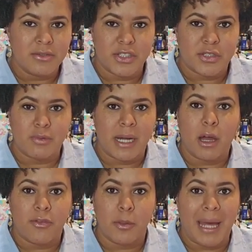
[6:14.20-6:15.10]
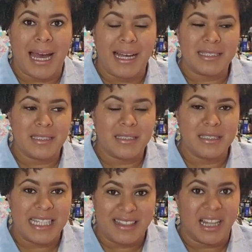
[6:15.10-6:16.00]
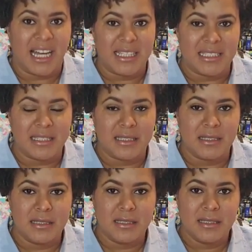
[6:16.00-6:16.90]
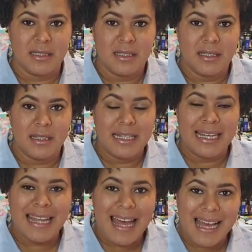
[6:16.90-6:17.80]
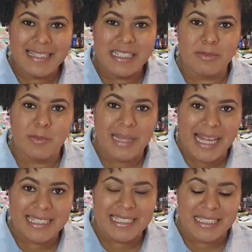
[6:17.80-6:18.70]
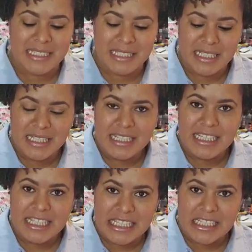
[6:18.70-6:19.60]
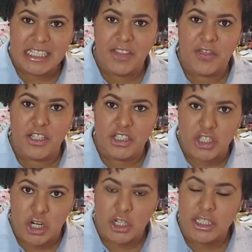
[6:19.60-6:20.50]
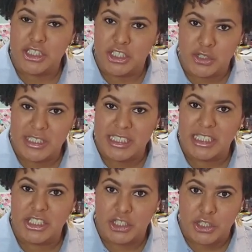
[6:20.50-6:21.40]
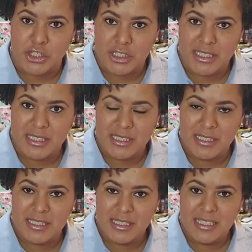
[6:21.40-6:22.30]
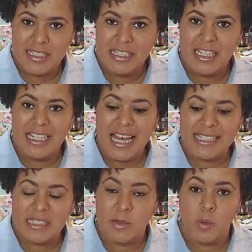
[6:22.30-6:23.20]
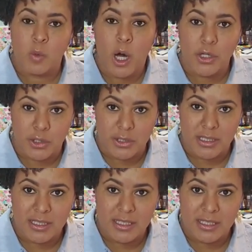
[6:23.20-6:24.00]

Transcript: just right off the bat in light. It has to be planted in the dark, dirty dirt. And it has to be watered.